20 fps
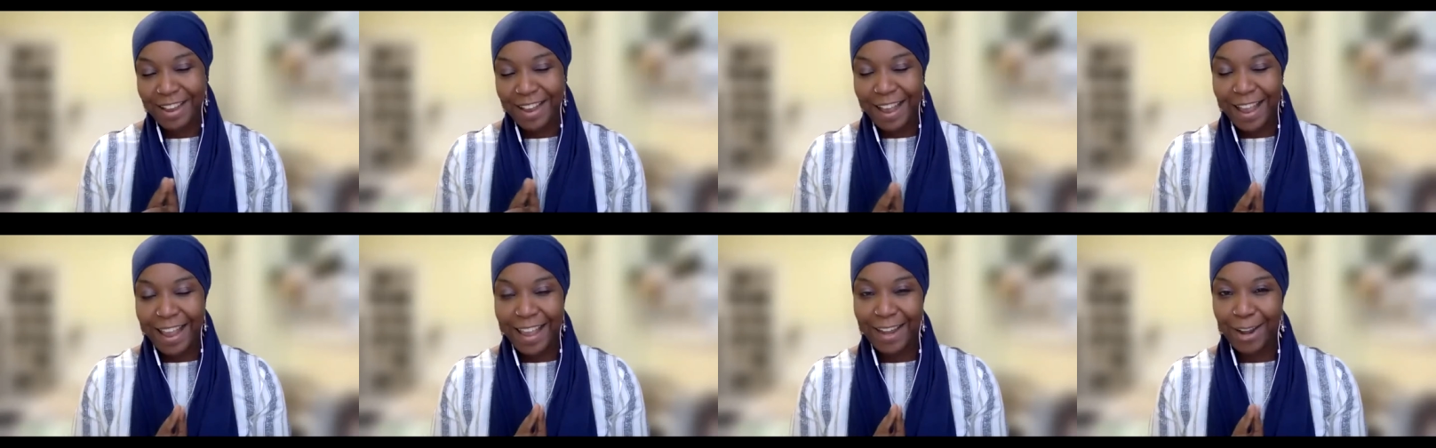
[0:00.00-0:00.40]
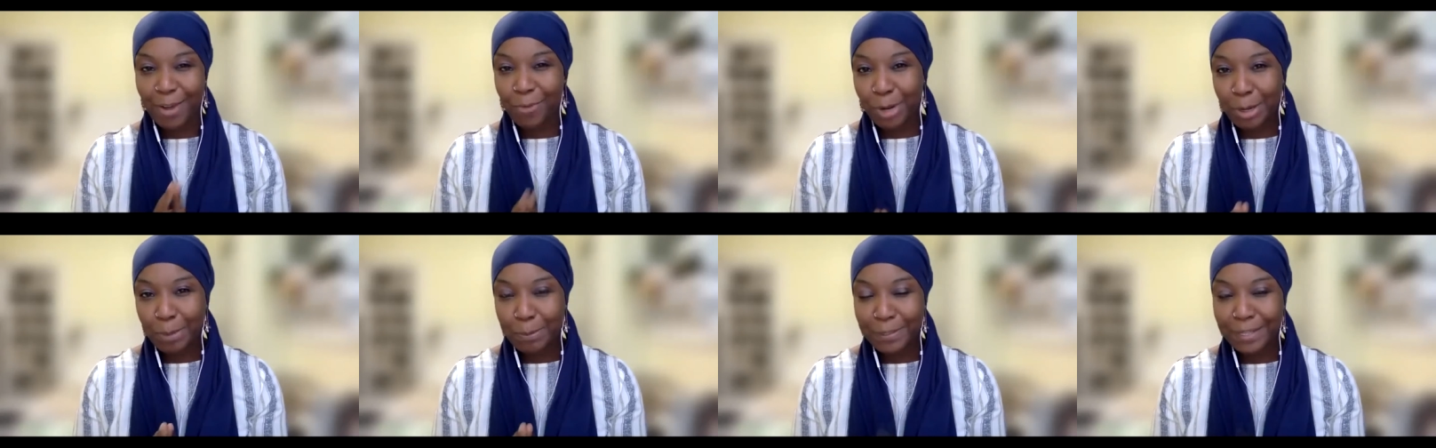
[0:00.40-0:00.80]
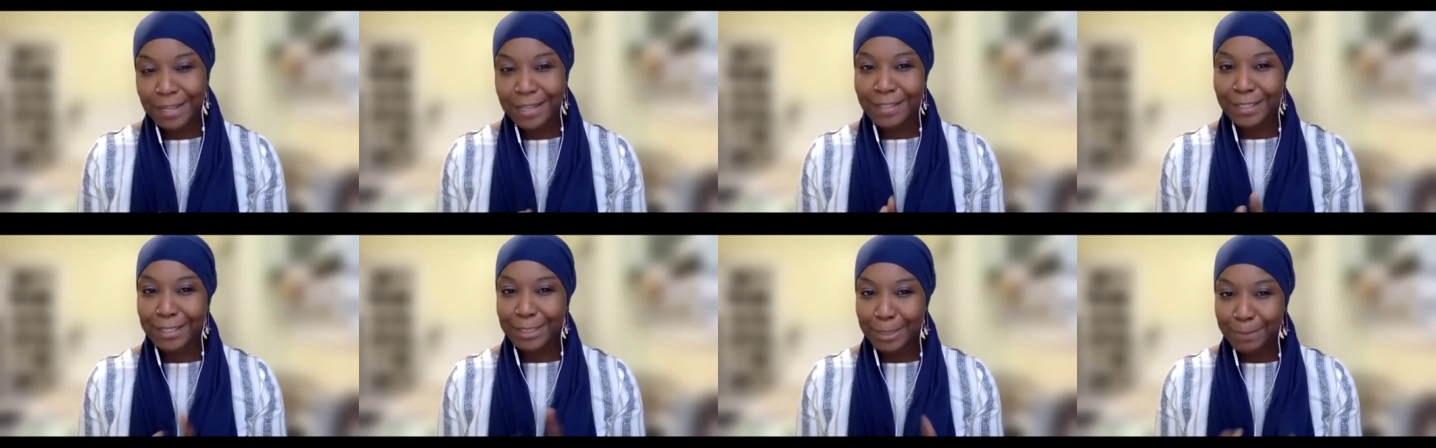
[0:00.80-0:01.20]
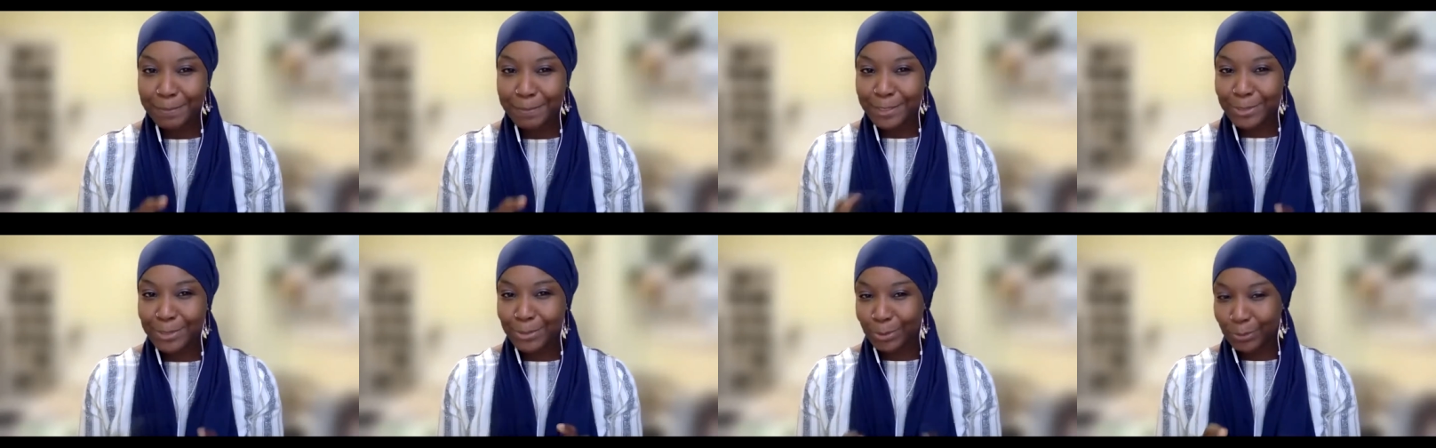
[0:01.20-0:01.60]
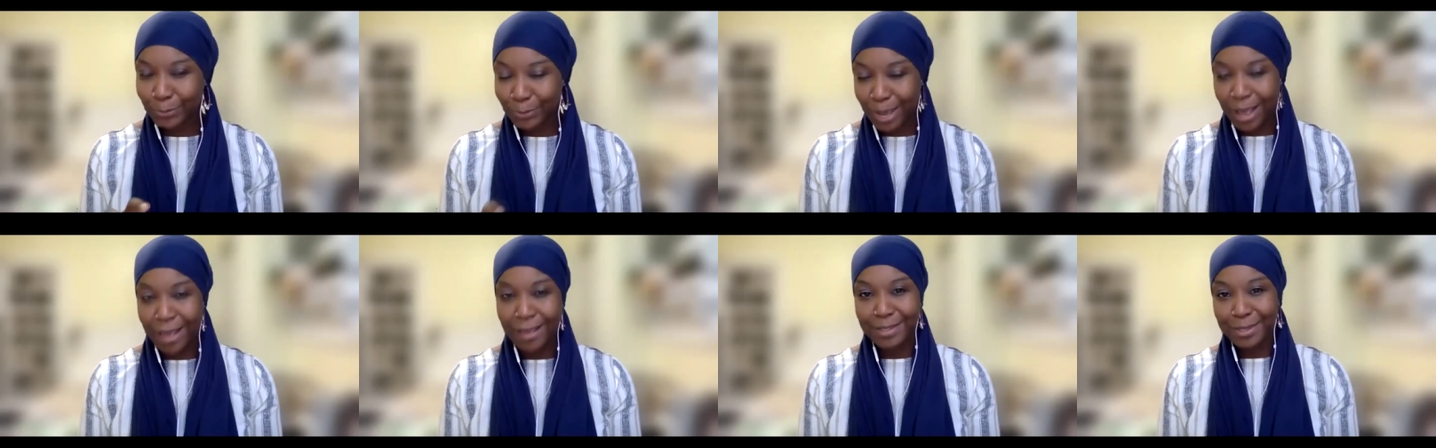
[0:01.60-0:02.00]
And I want to play the clip that's sort of
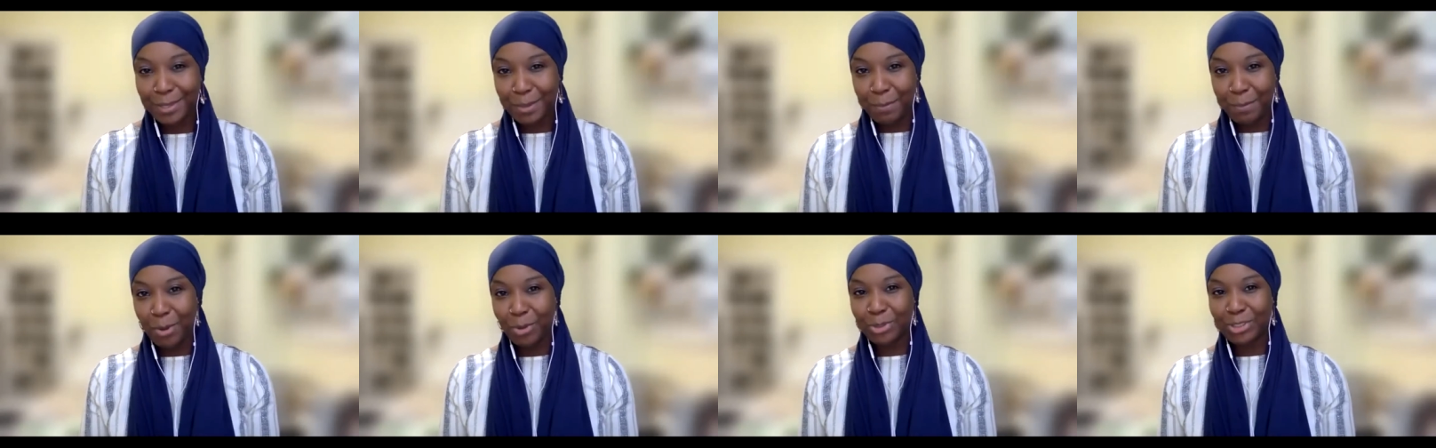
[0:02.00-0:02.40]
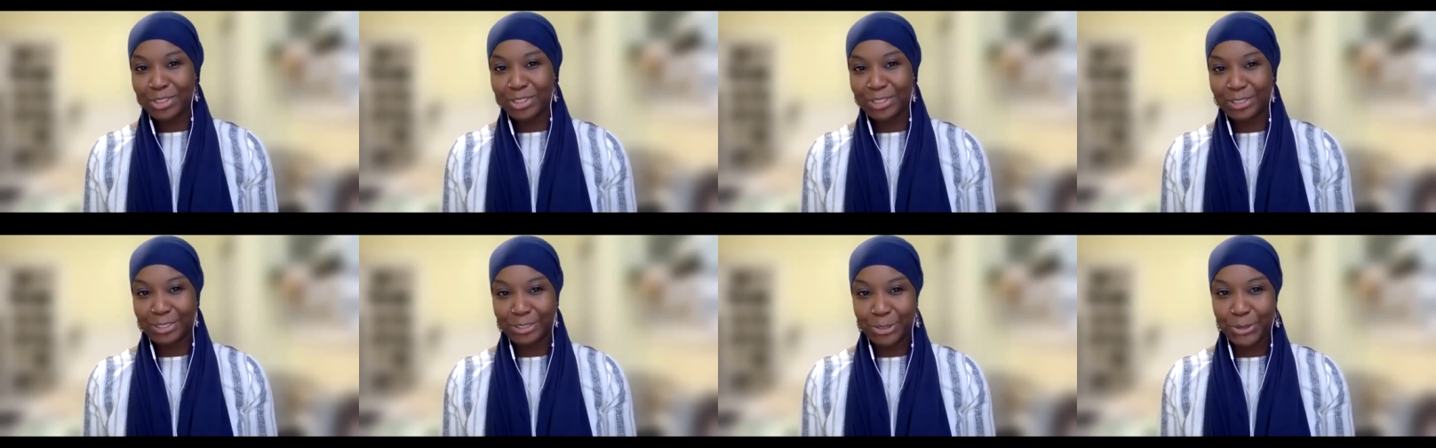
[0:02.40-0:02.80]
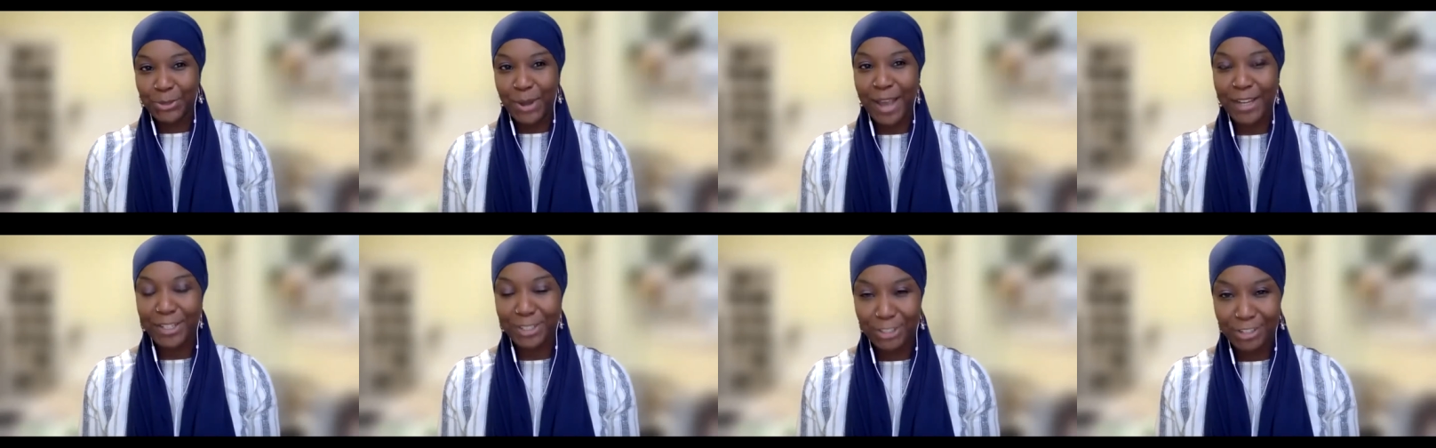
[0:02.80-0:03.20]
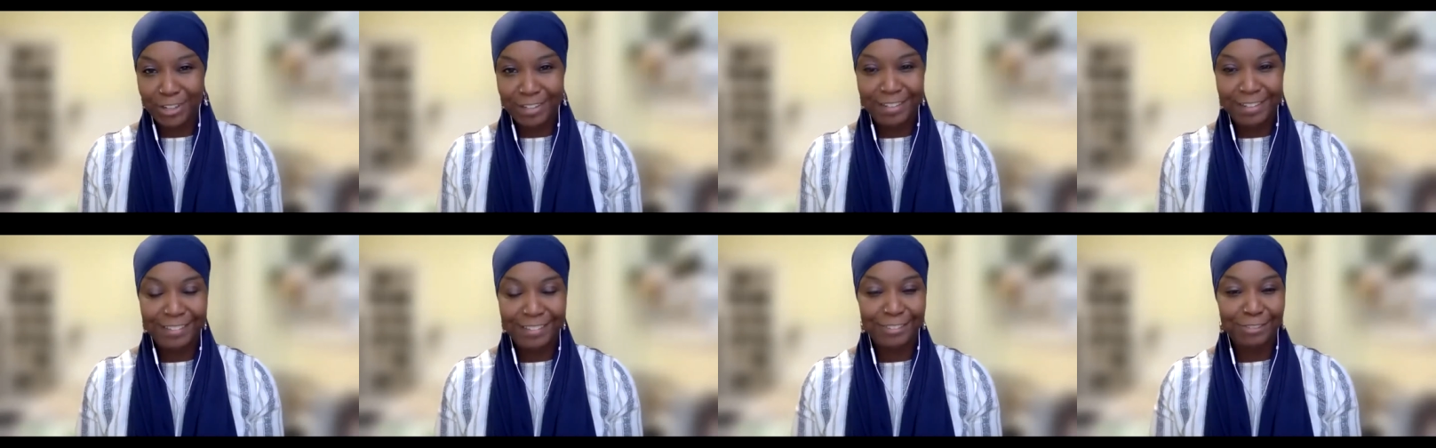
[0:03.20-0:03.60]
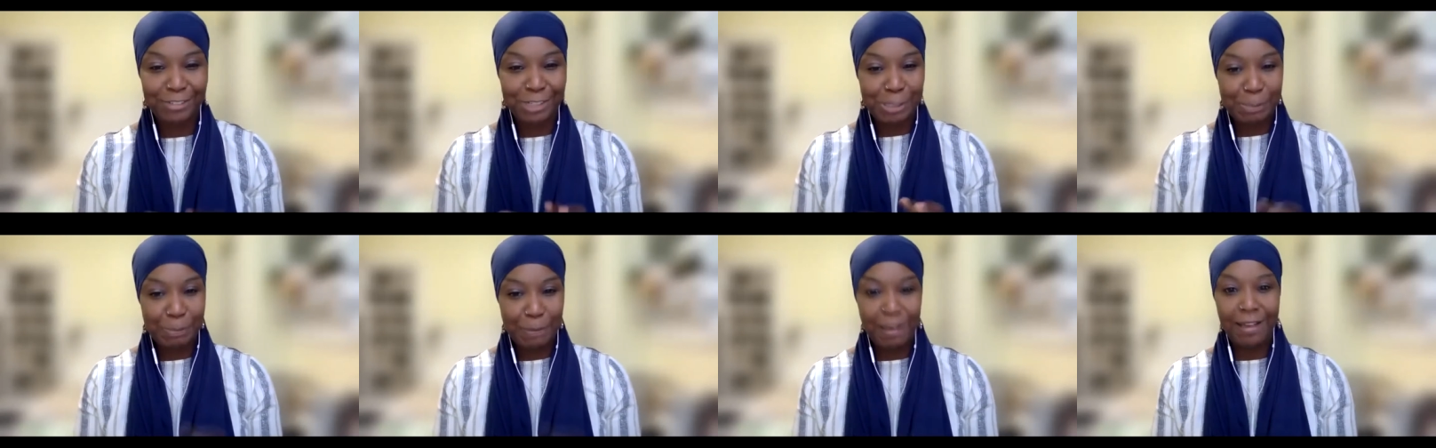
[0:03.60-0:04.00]
gotten the most traction and
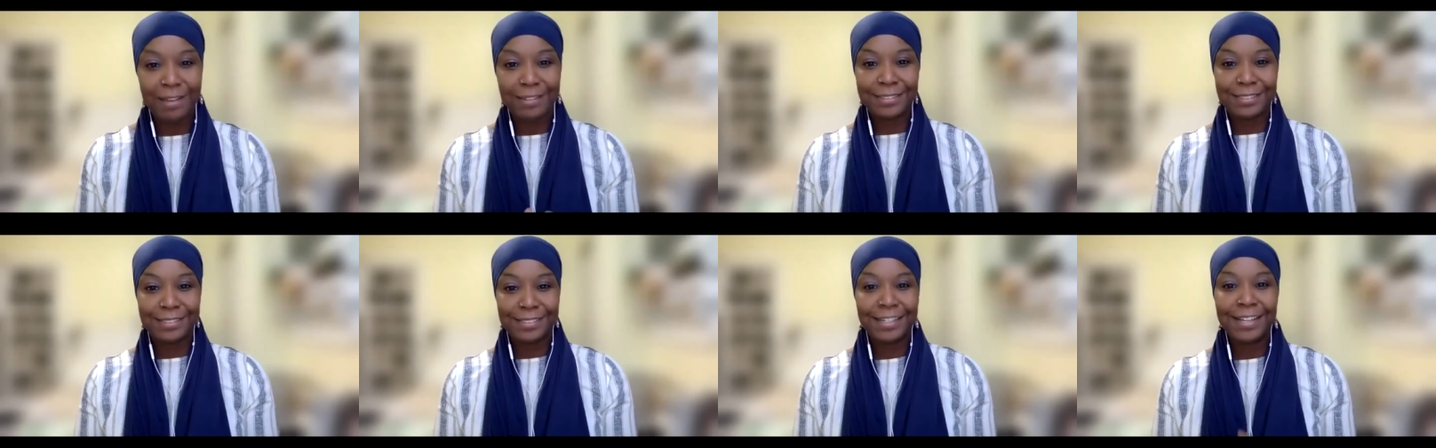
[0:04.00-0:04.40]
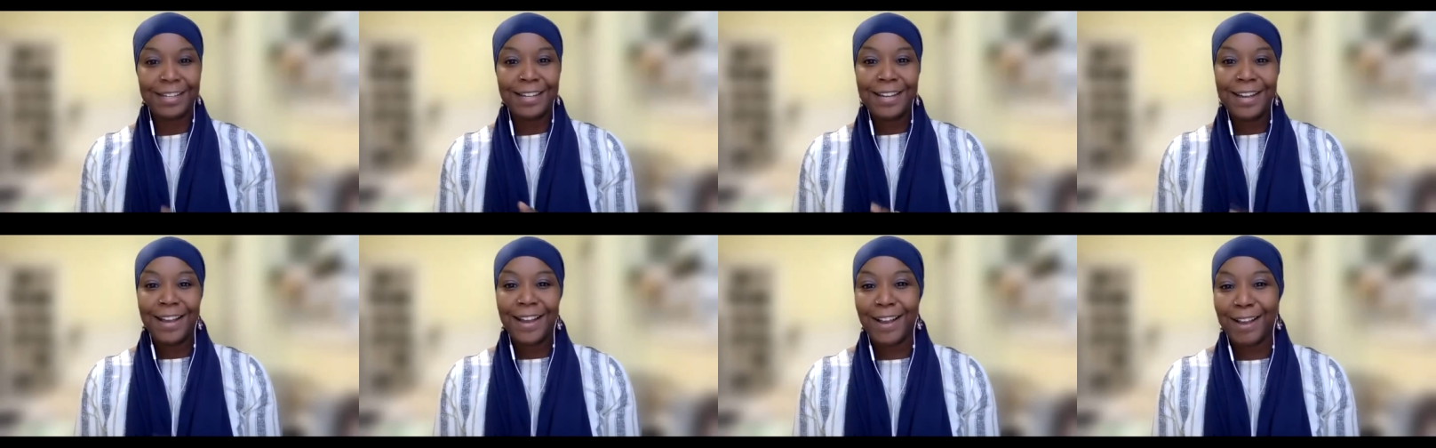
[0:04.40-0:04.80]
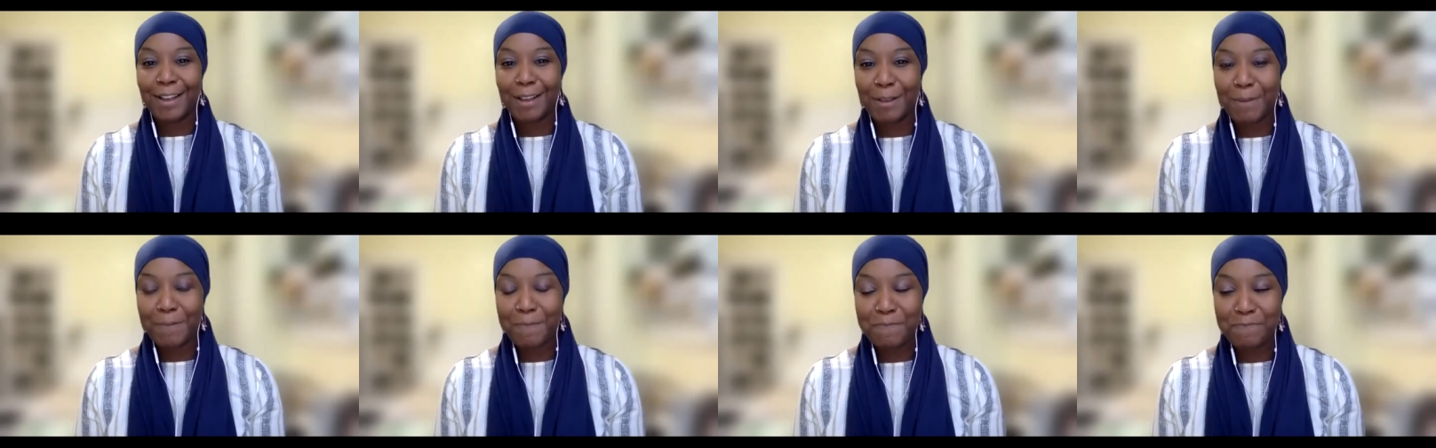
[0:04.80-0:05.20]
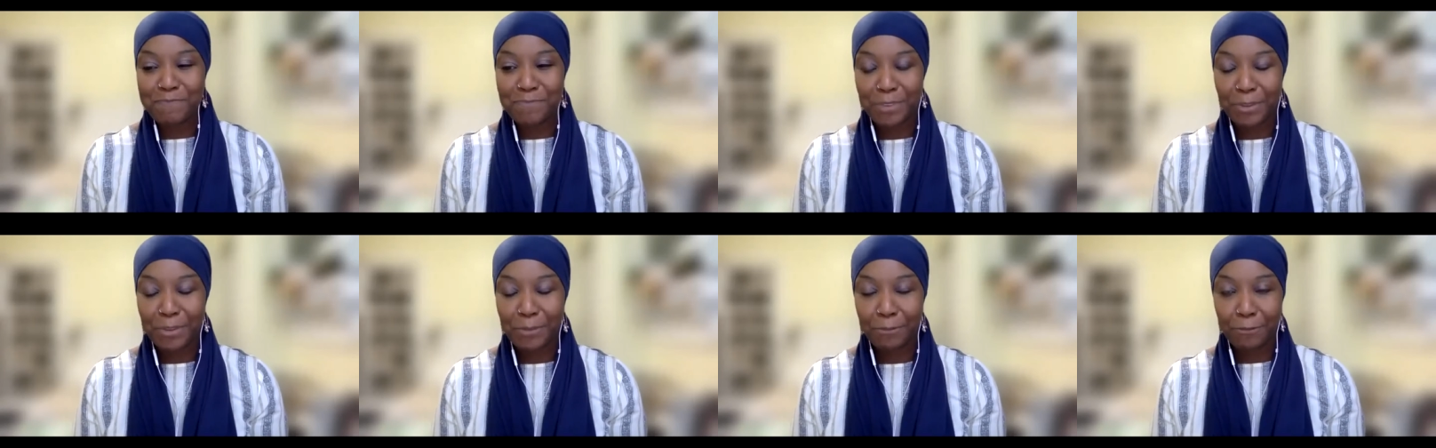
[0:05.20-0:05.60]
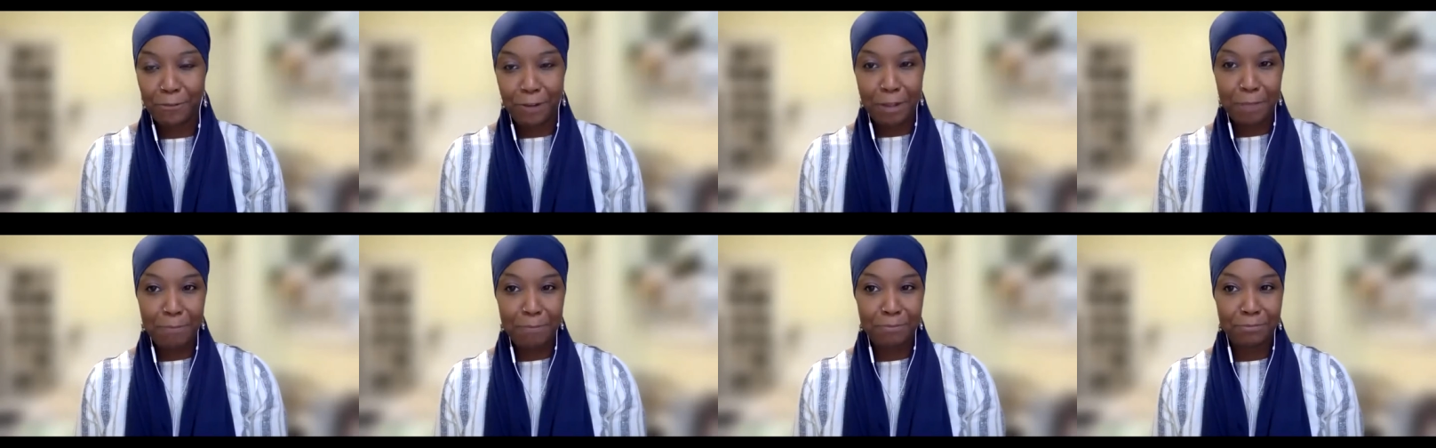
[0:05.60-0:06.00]
response
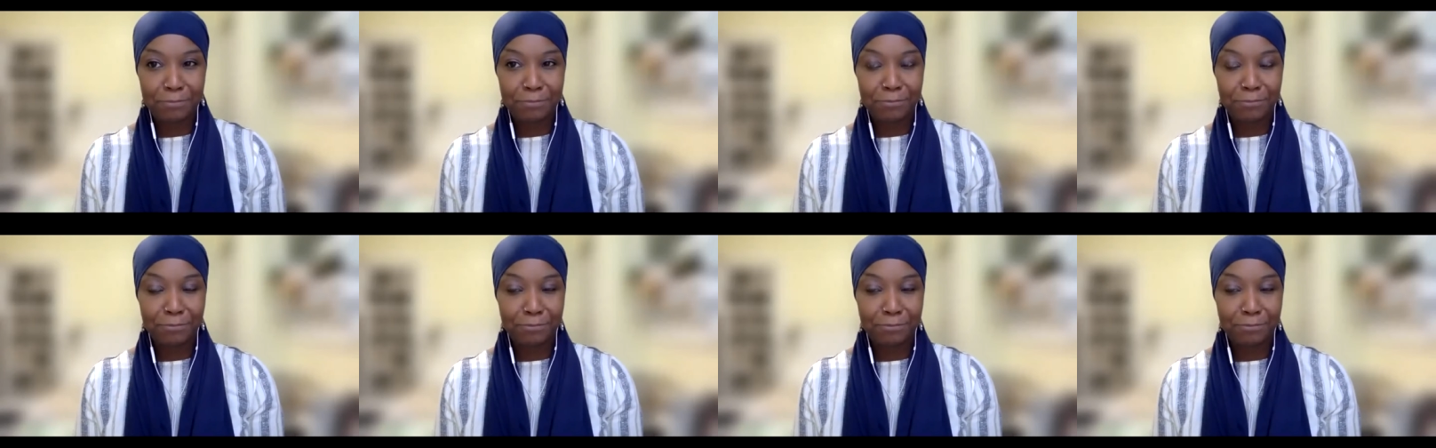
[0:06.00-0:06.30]
from,